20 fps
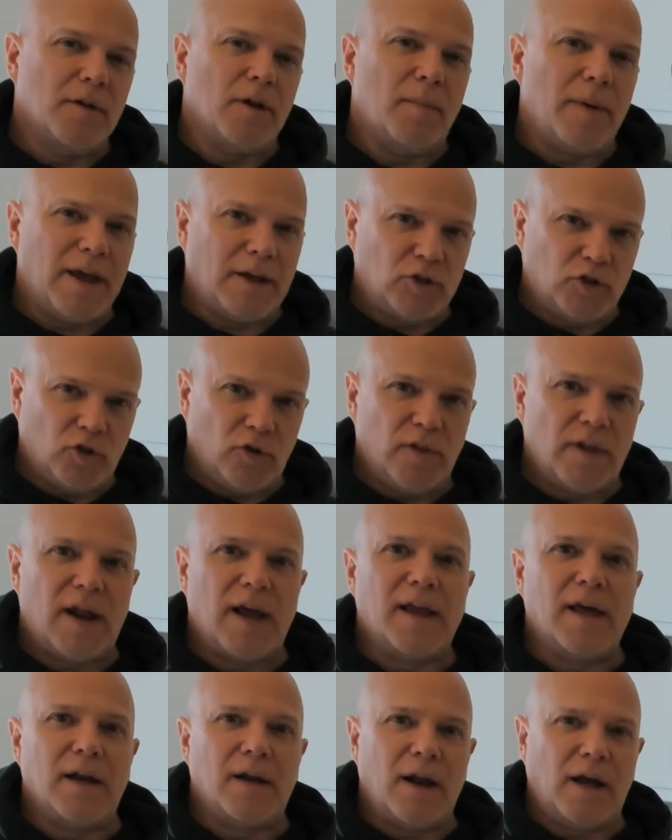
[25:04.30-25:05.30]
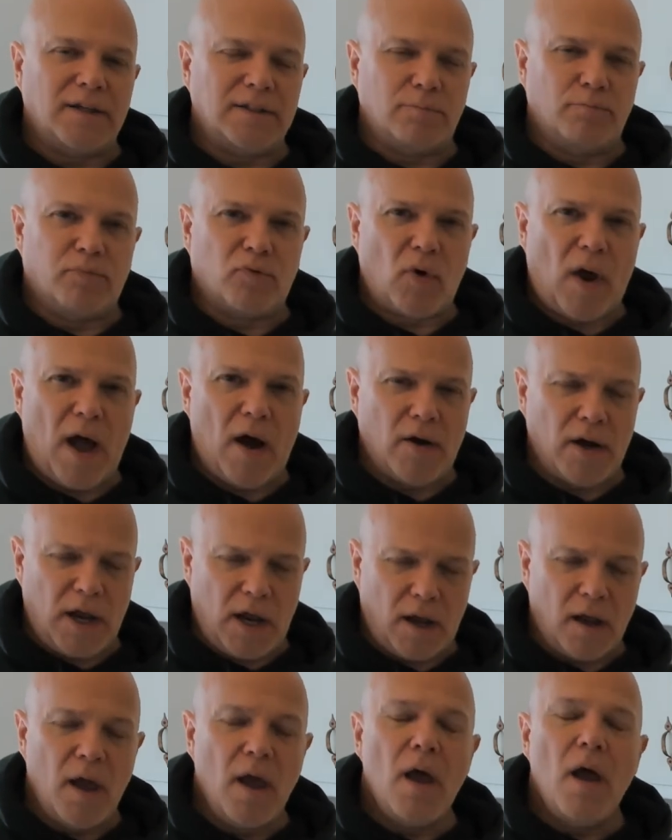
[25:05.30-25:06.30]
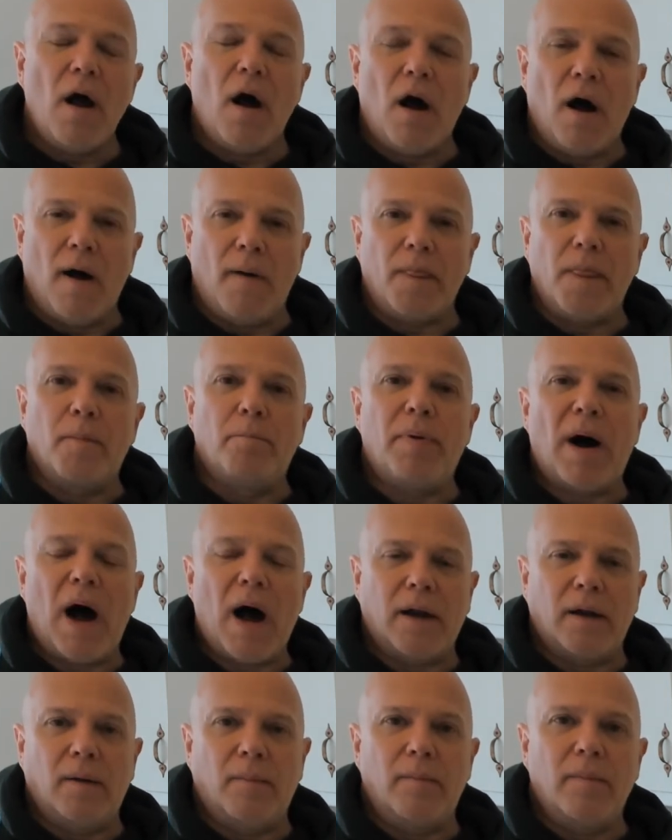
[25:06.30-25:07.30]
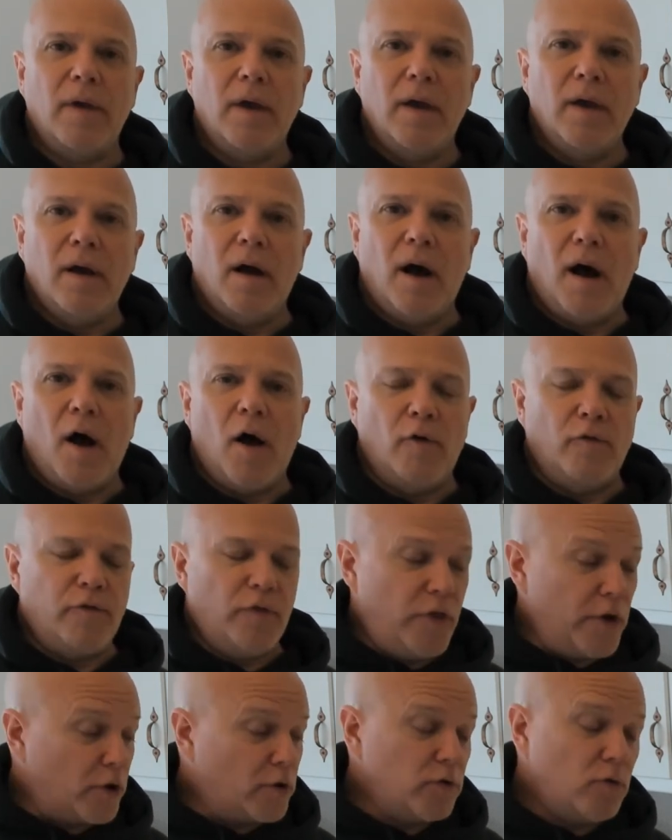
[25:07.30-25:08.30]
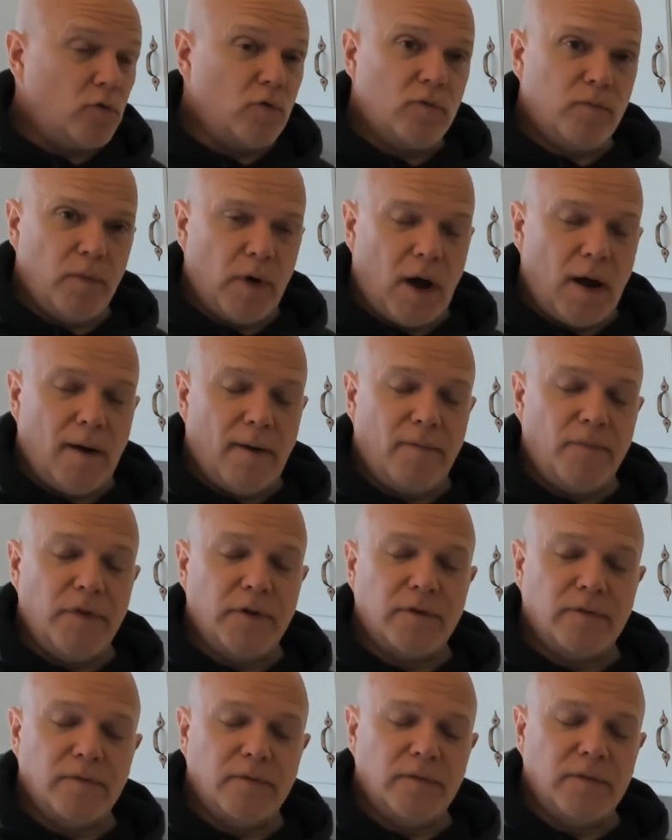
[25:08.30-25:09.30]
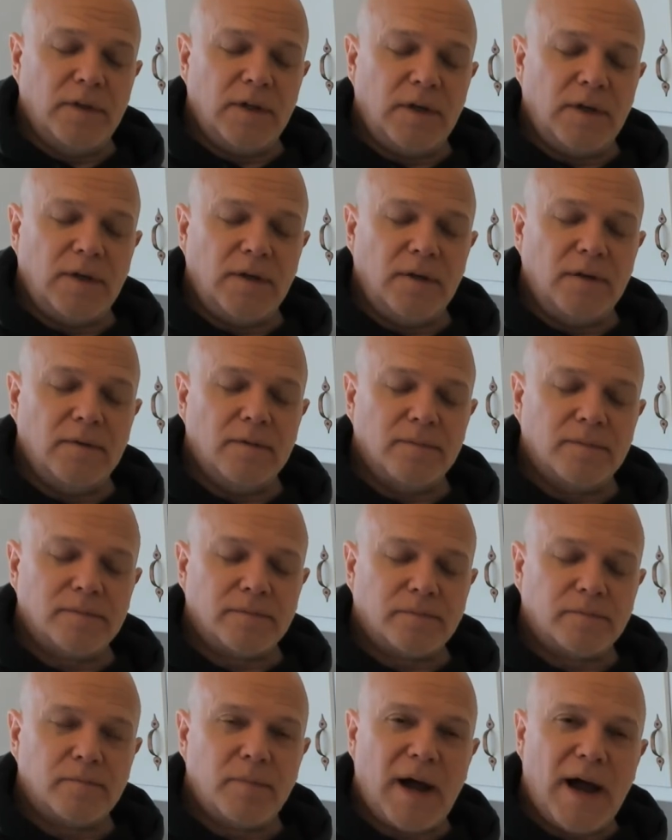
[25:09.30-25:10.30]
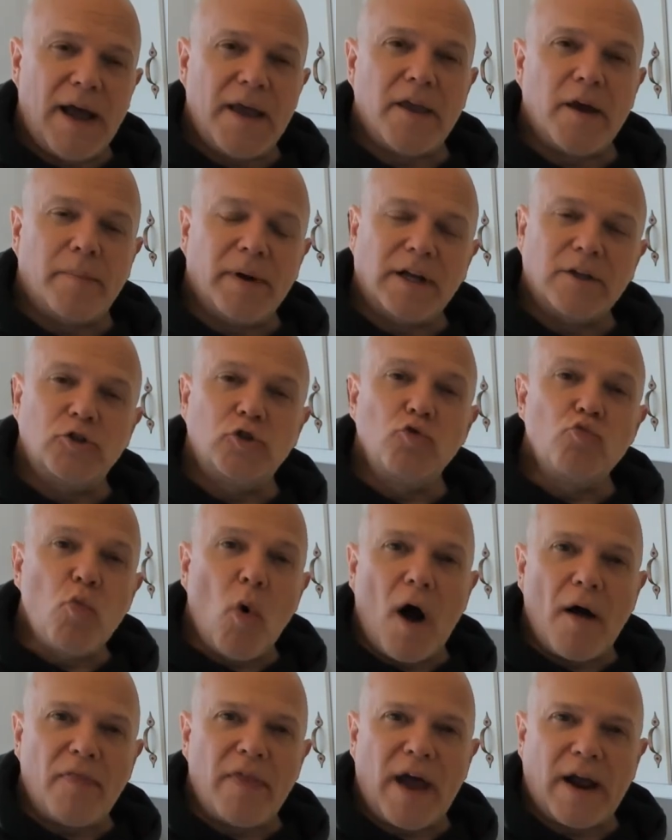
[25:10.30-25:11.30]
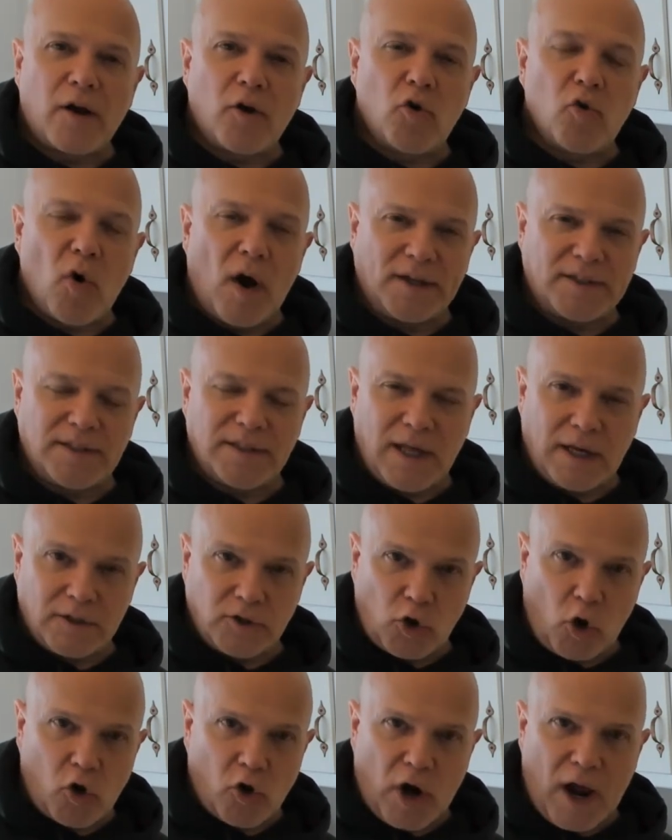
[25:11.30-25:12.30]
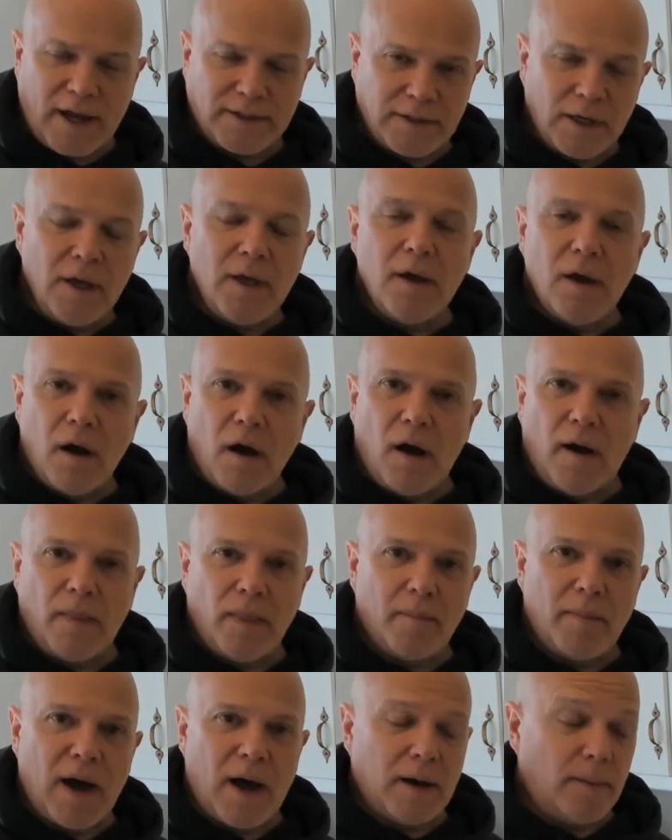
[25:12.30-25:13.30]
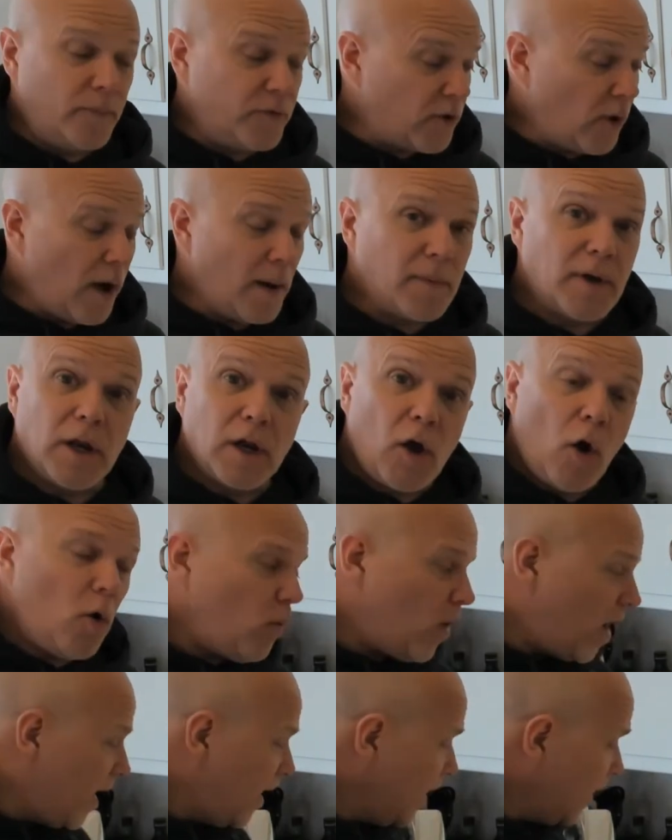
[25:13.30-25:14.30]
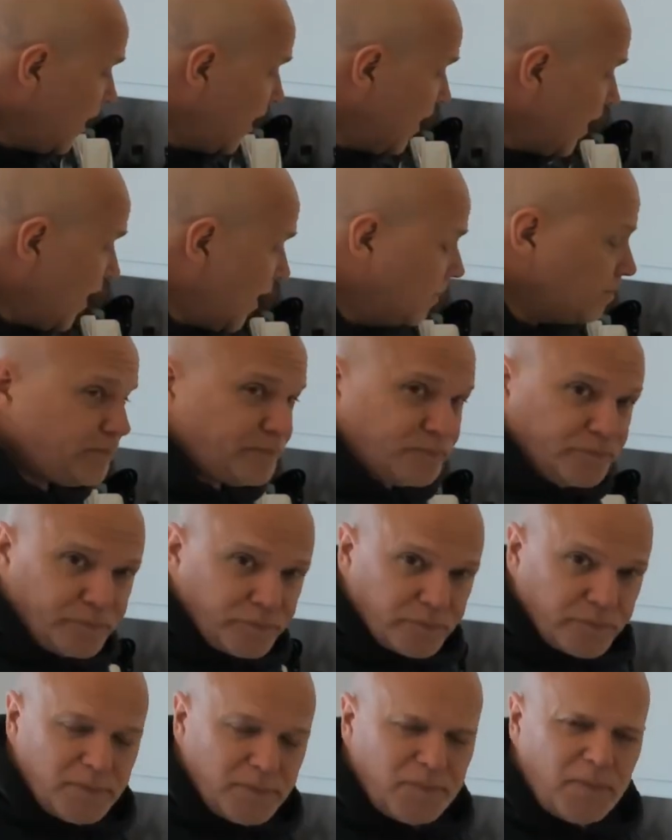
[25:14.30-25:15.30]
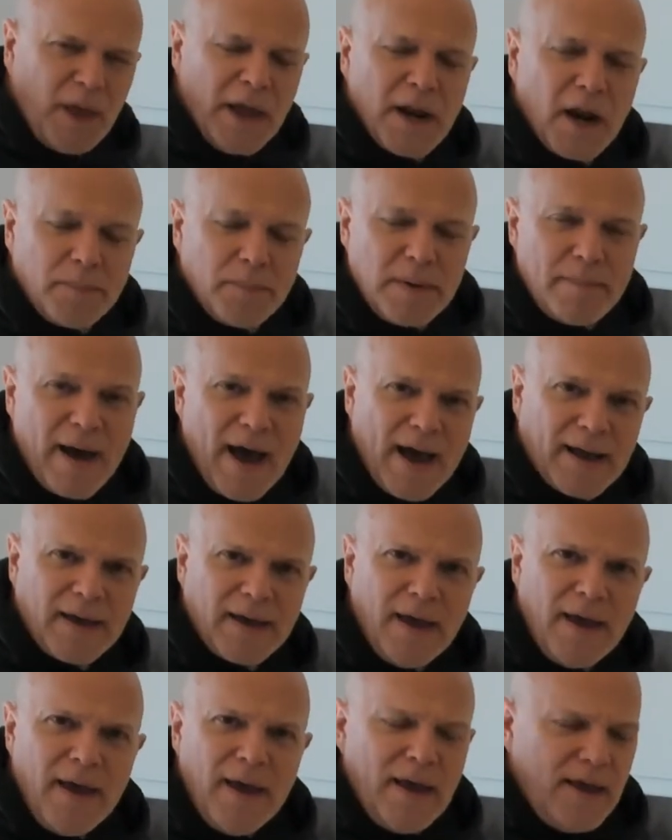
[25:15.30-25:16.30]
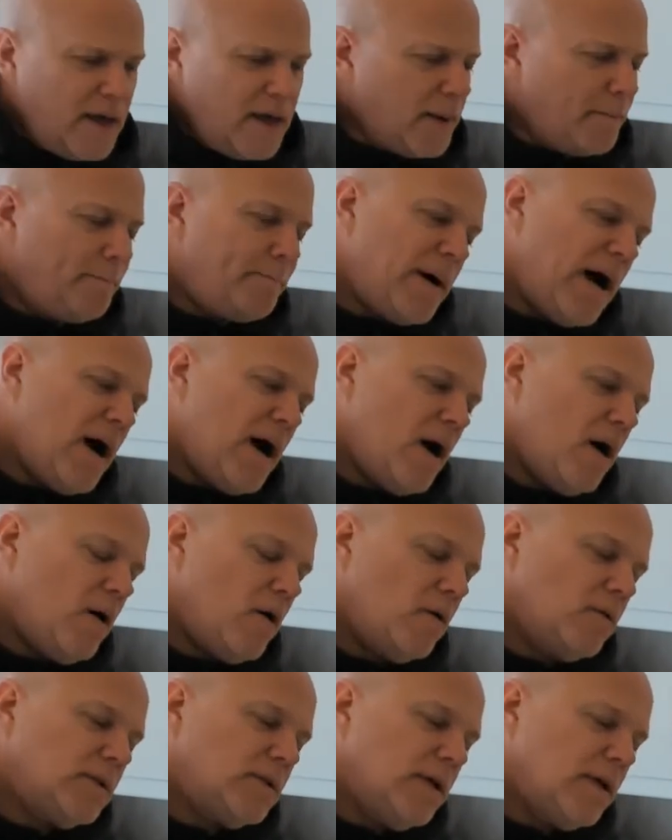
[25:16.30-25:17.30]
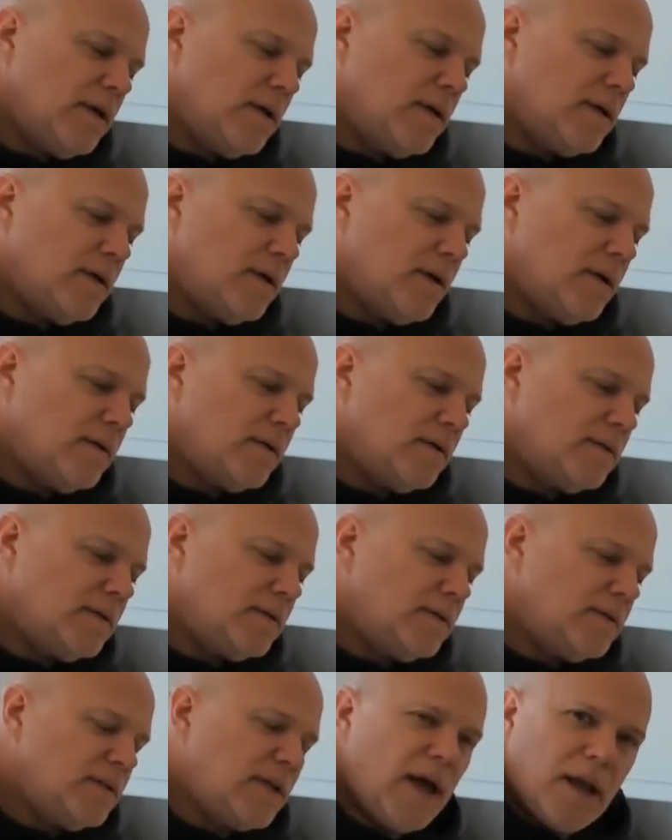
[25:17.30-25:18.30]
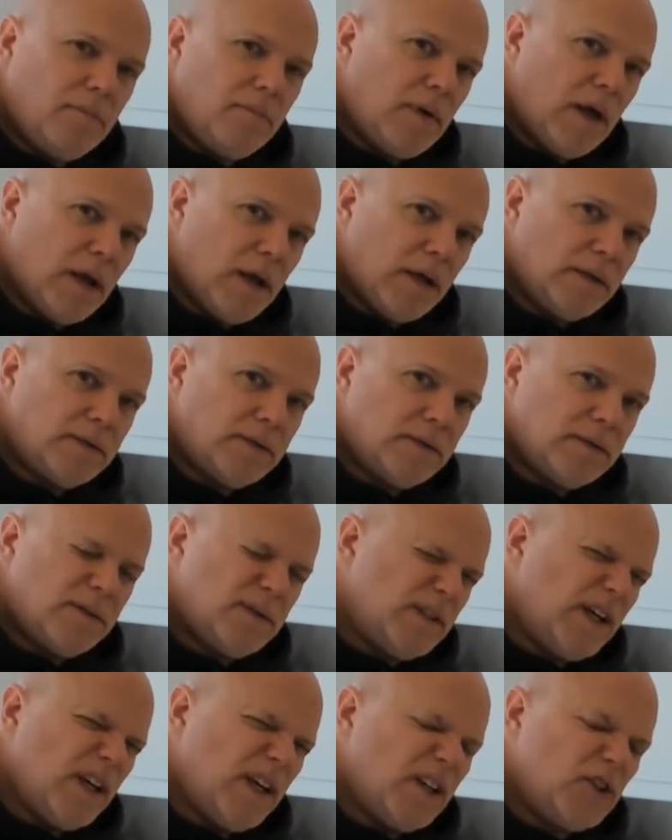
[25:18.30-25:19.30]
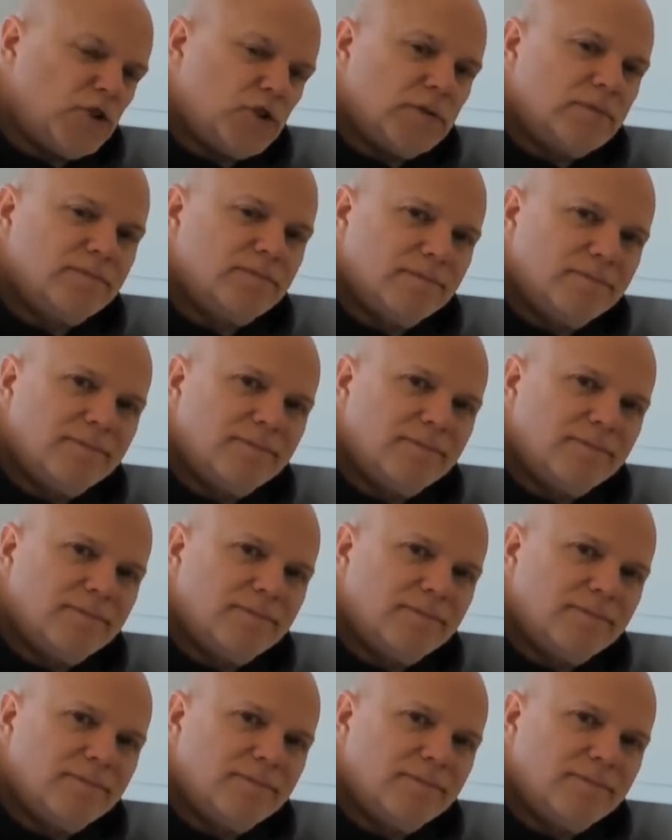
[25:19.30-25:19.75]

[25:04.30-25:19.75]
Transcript: to make sure that I get a nice browning on the bottom of the paella, because you want that crust, that socorat on the bottom. So I'm going to go away again, and I'll be back in about 10 minutes-ish.